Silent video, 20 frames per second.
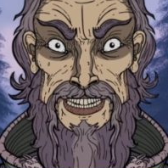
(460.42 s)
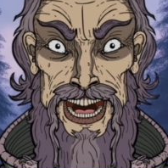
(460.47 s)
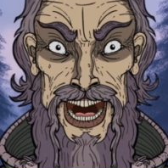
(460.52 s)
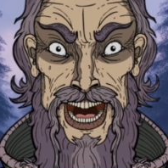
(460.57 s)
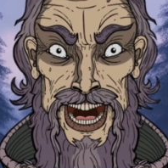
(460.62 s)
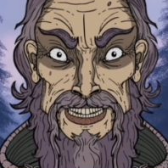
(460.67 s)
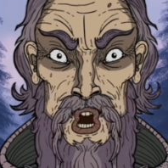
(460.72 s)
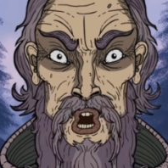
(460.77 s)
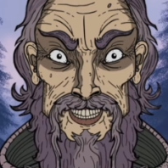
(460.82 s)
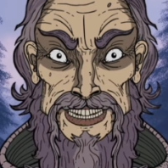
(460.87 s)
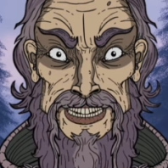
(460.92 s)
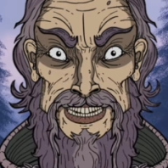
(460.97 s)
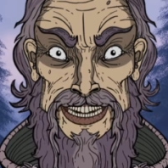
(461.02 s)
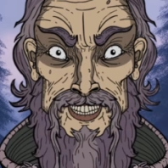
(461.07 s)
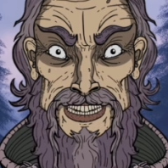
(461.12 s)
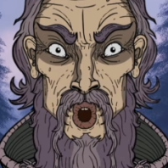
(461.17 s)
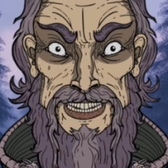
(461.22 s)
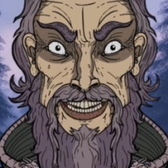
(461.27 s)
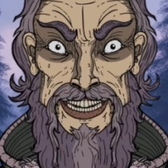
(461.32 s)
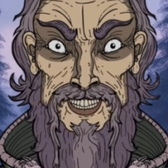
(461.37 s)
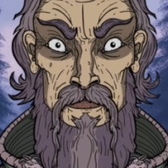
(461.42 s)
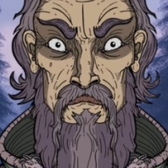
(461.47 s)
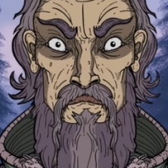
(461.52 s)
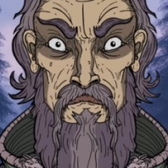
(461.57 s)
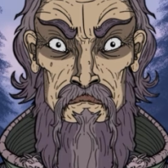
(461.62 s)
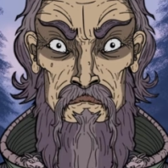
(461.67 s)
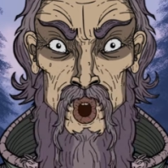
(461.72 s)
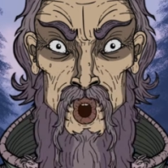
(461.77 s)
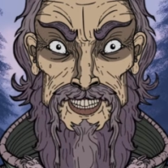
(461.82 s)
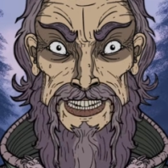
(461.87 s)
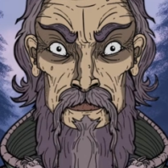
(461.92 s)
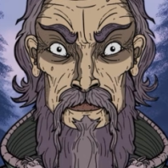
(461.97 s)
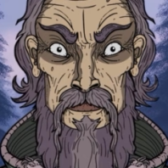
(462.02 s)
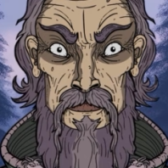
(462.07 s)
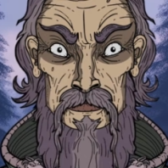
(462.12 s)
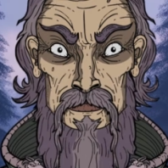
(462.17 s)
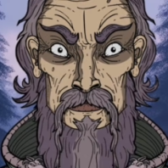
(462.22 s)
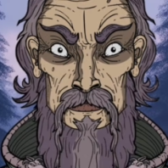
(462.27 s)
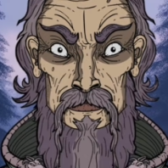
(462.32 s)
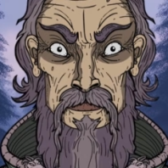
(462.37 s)
as the centuries
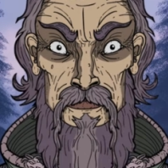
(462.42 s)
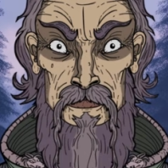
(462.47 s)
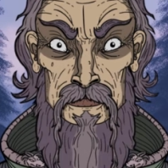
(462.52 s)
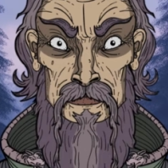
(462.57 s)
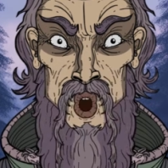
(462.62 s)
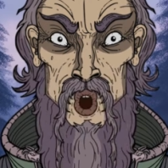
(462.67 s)
progressed, the